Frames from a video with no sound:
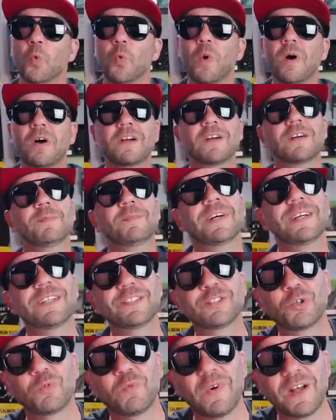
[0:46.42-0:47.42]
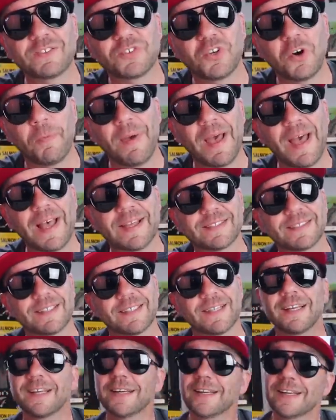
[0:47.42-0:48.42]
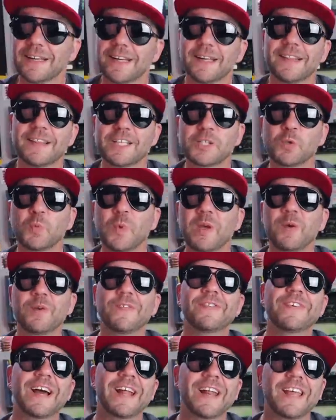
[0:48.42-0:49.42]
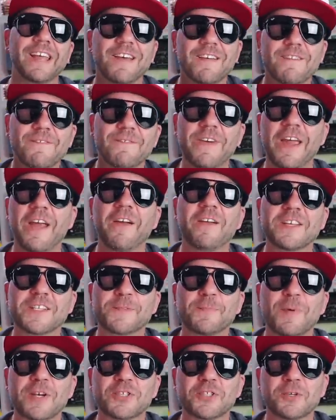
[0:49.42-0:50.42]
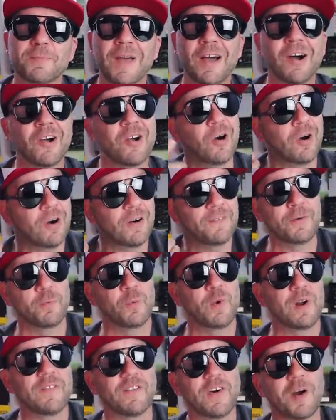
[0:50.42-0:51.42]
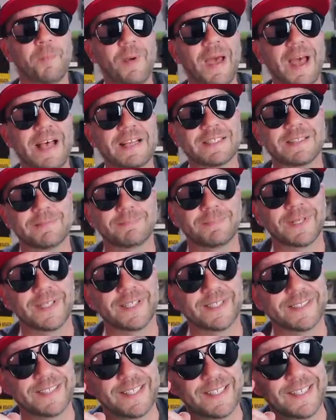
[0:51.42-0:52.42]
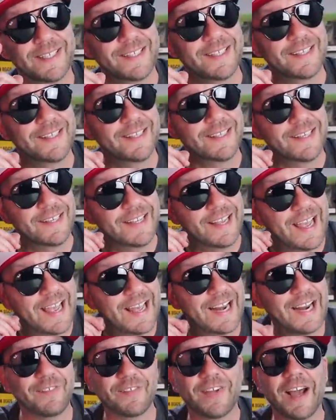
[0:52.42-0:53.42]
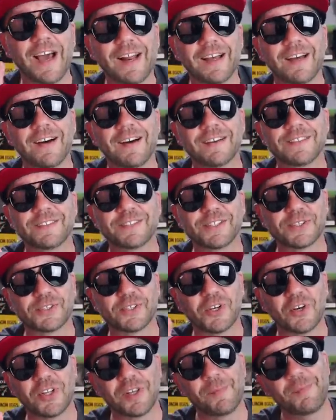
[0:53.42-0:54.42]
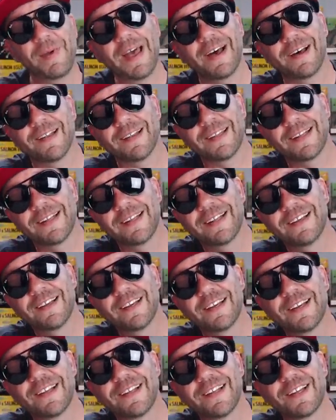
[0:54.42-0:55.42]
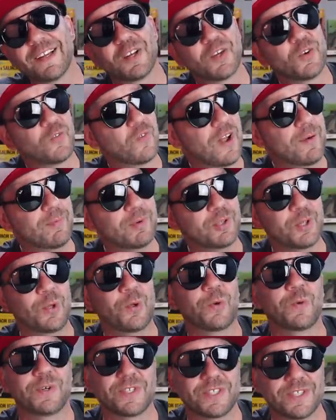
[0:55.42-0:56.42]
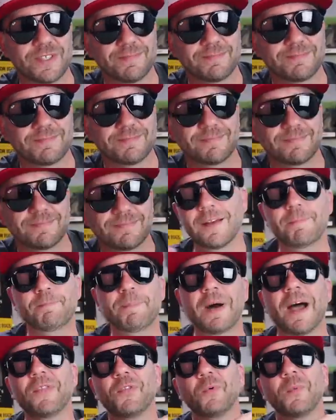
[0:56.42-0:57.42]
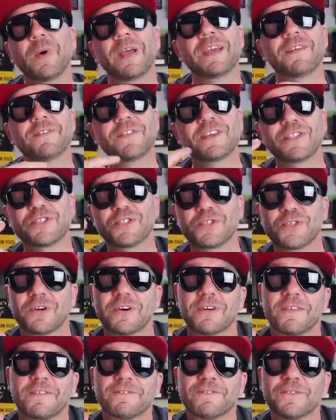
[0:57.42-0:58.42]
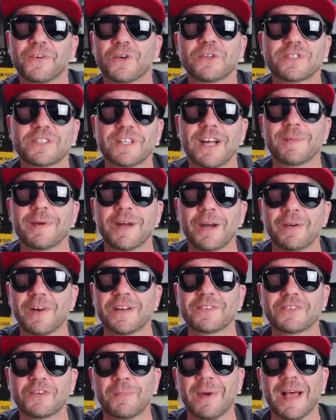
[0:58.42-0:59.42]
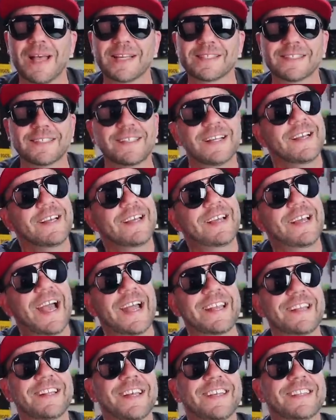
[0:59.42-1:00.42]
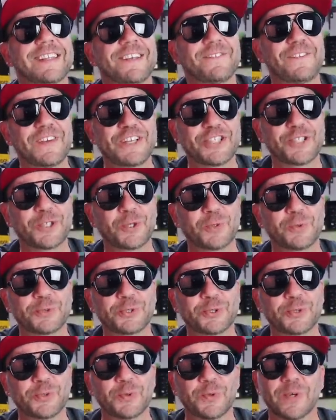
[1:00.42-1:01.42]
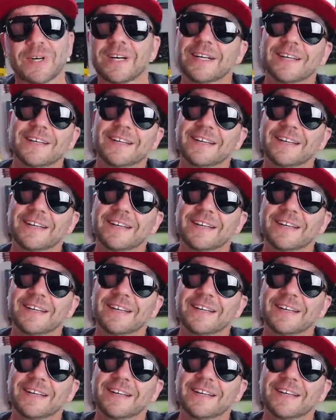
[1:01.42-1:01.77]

Welcome to Retro Bassin. This week we've got a very special mail call from one of our Bassin buds, and I've got a hunch it's all about Rebel Lures. By the way, if this is your first time here at Retro Bassin and you like to fish it old school,